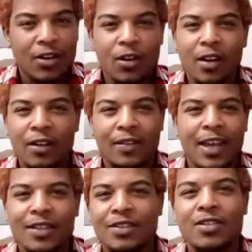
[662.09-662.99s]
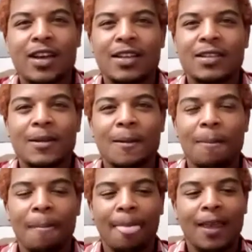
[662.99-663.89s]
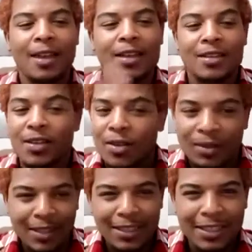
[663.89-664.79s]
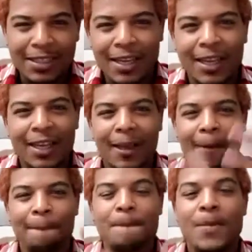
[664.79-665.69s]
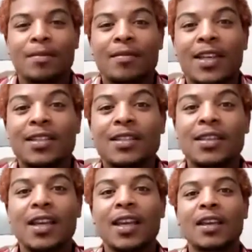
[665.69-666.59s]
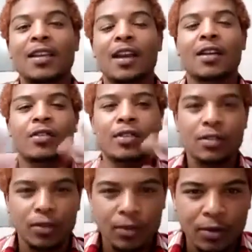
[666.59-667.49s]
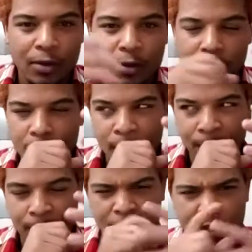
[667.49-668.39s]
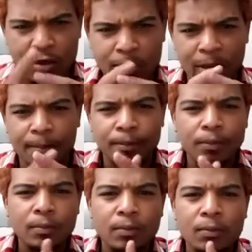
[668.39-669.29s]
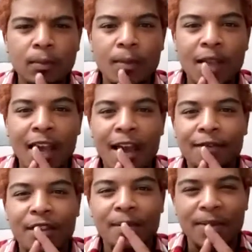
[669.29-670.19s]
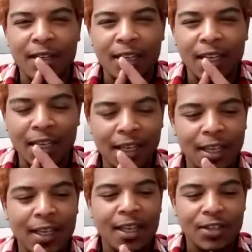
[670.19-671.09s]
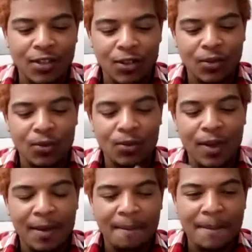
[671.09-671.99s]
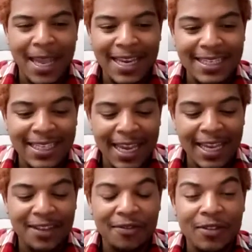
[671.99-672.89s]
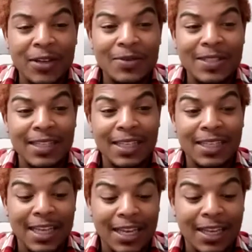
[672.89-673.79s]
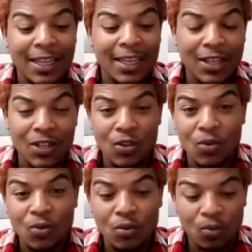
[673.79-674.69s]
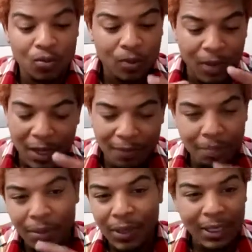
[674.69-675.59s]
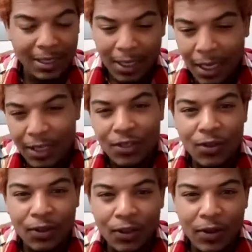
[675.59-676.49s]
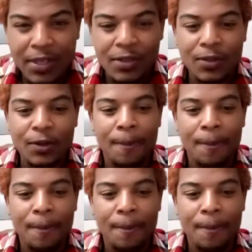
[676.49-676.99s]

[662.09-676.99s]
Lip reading: all of that stress. So what is this saying? This is saying that crystals excuse me, have the ability to maintain the frequency that you input into the crystal,